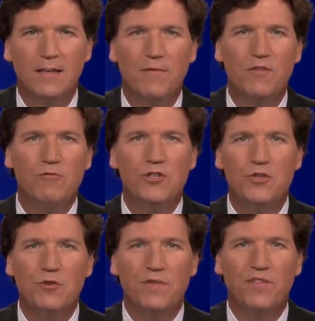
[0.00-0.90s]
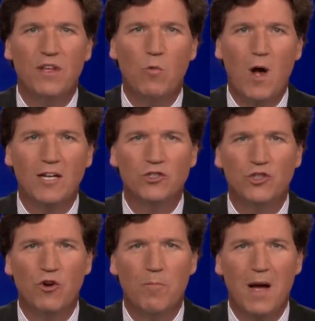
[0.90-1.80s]
If you dutifully watched
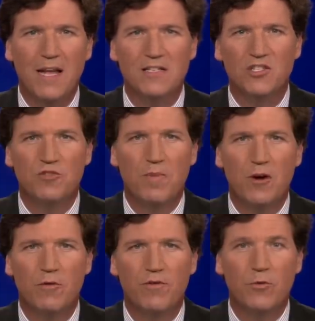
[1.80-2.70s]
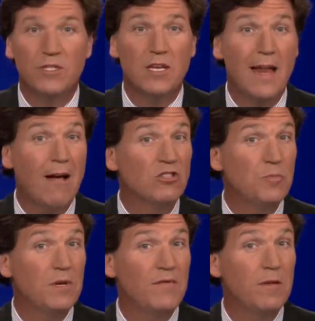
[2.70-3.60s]
Joe Biden sputter through his
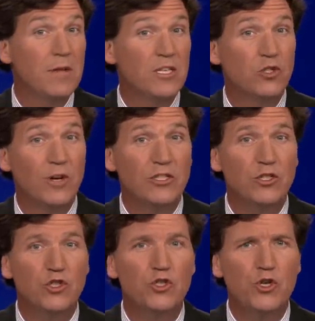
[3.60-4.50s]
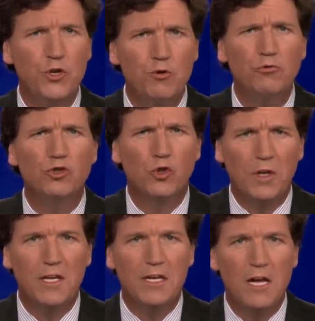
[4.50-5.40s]
announcement of the administration's $2
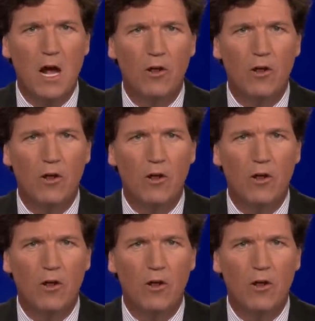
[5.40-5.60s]
trillion